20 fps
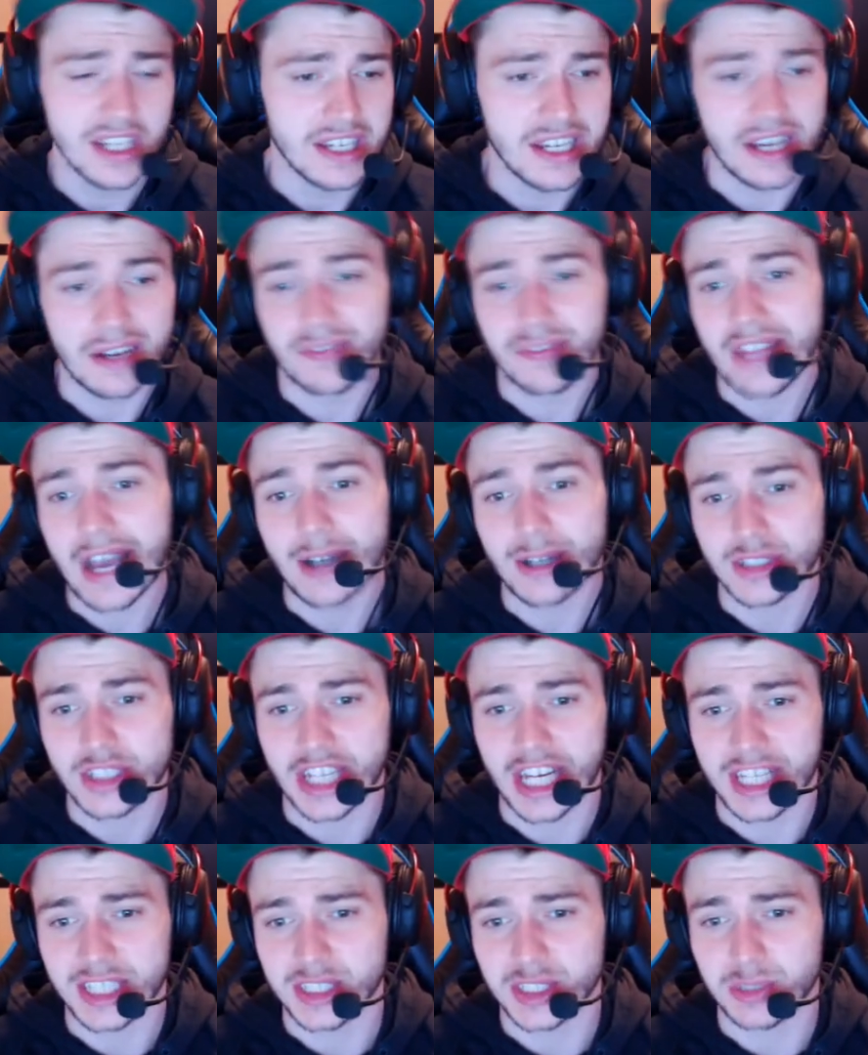have now
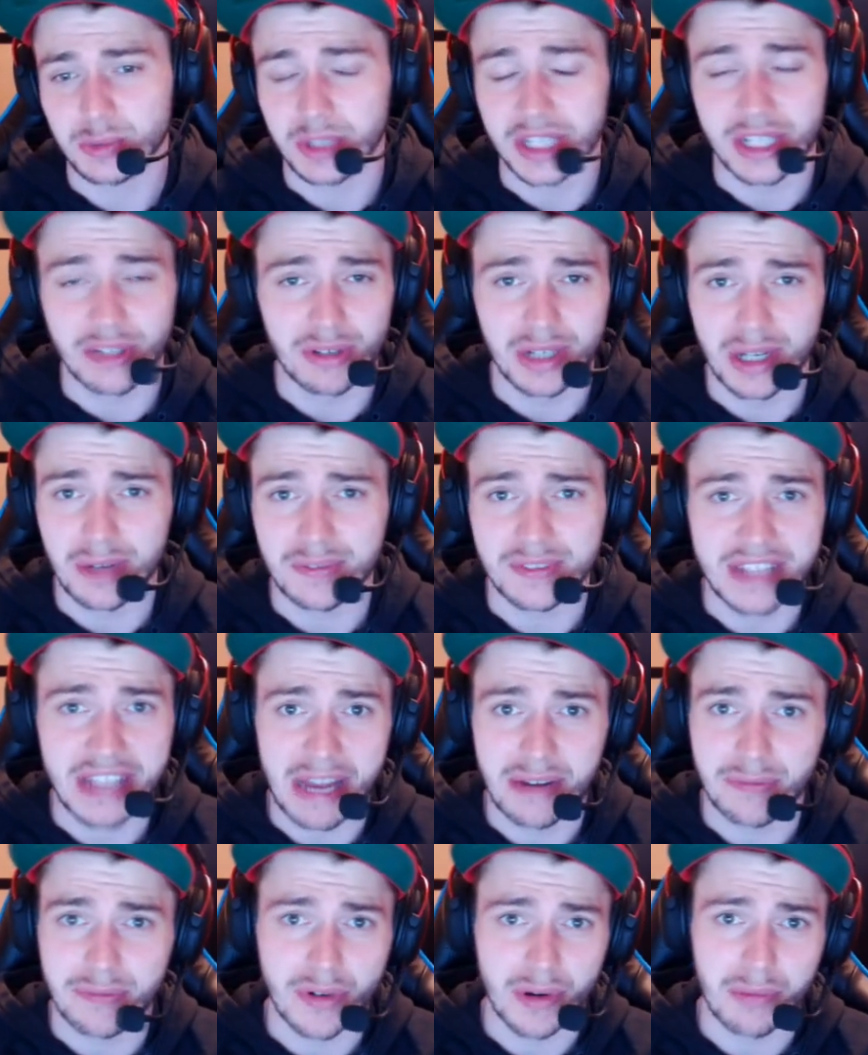changed were near enough
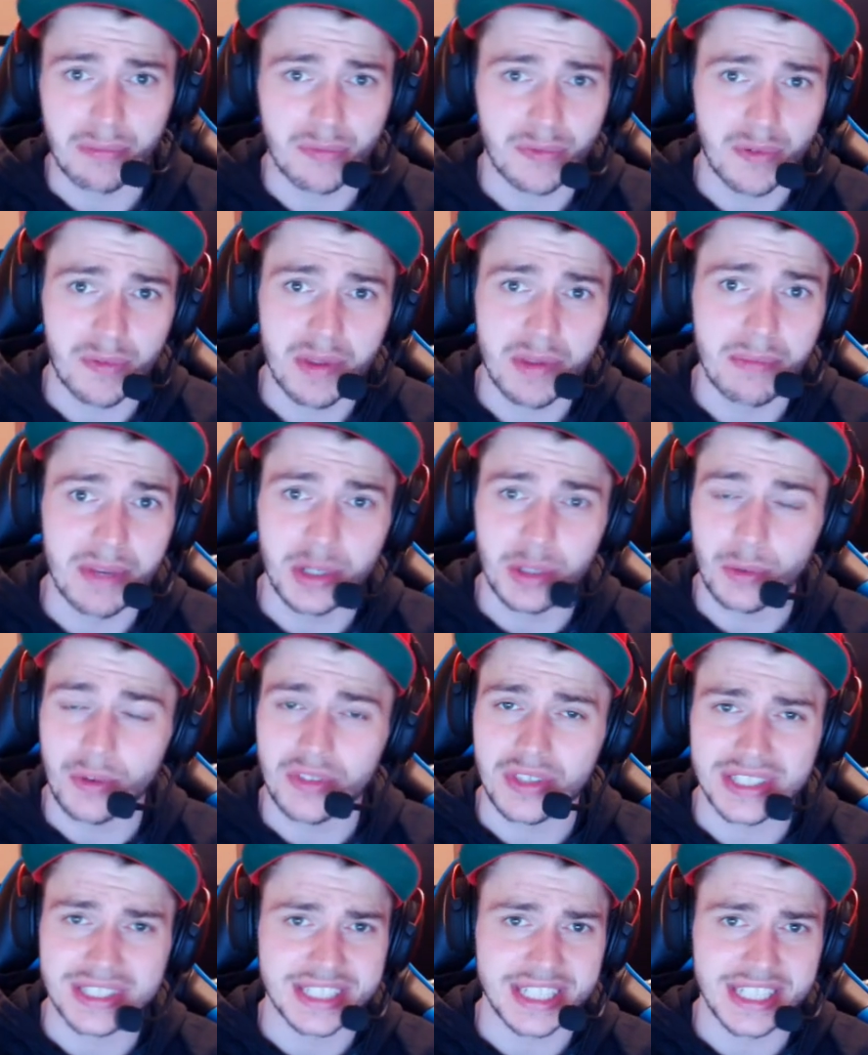dead from the middle of
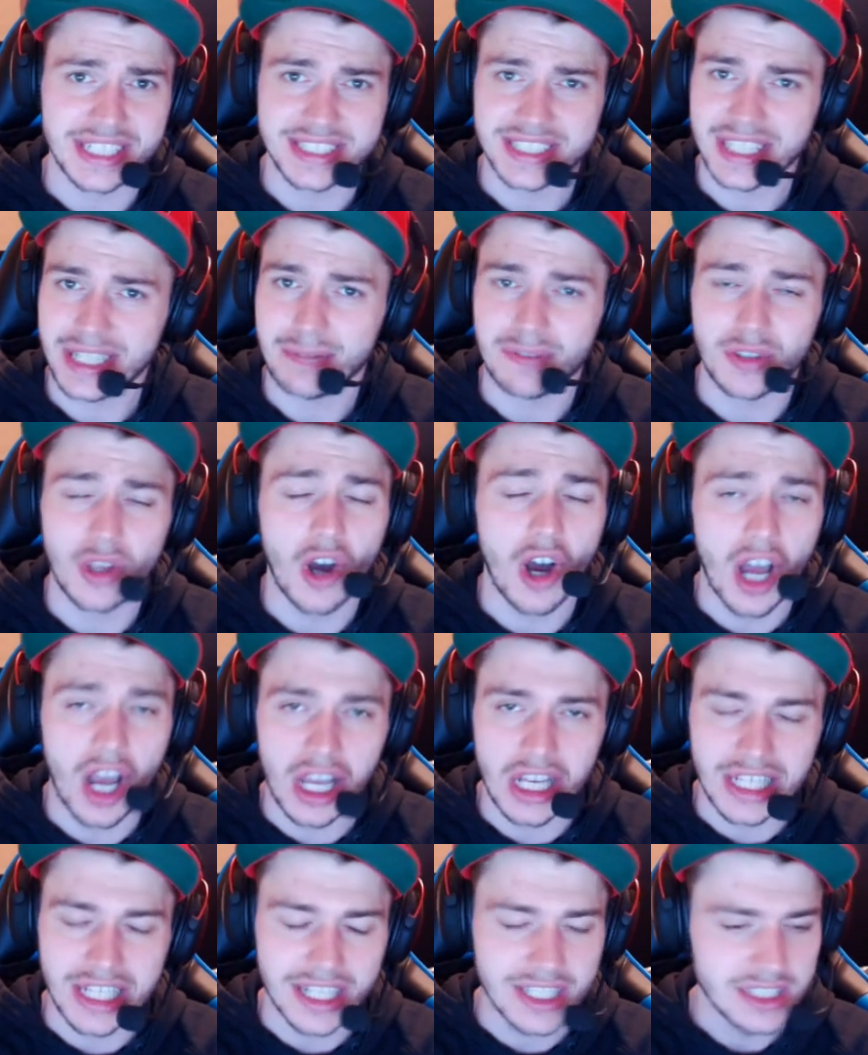the season, if not
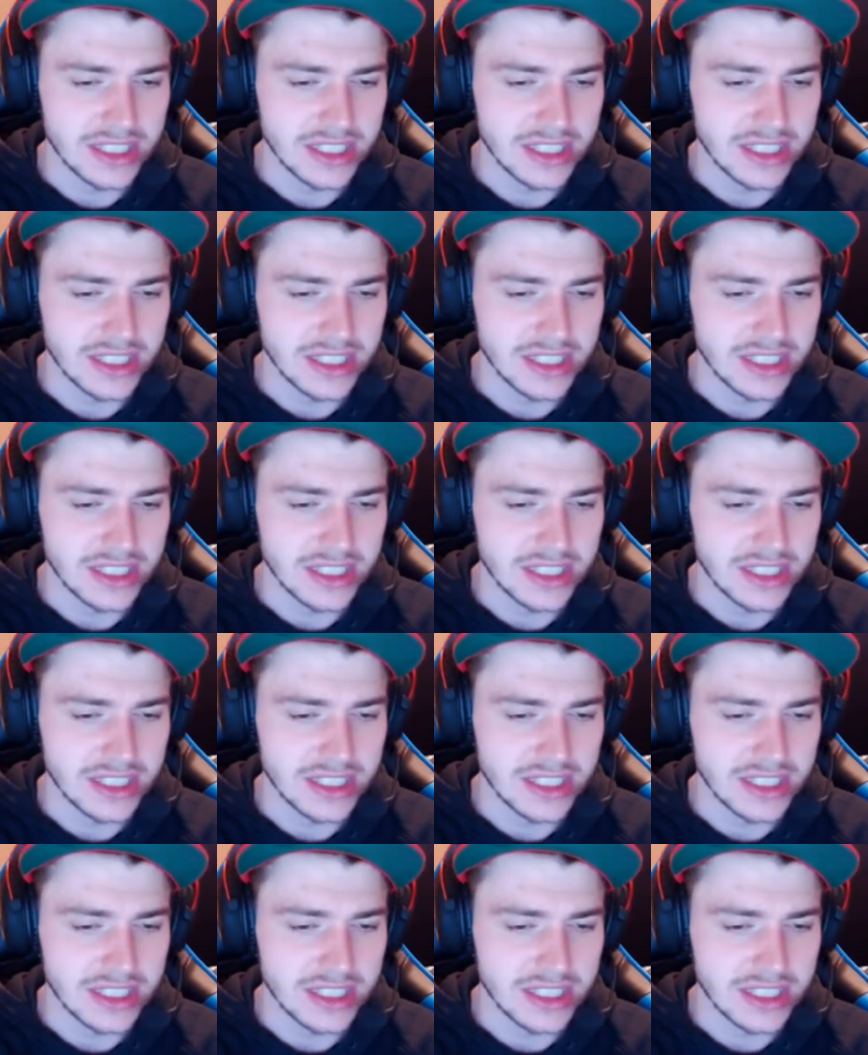earlier.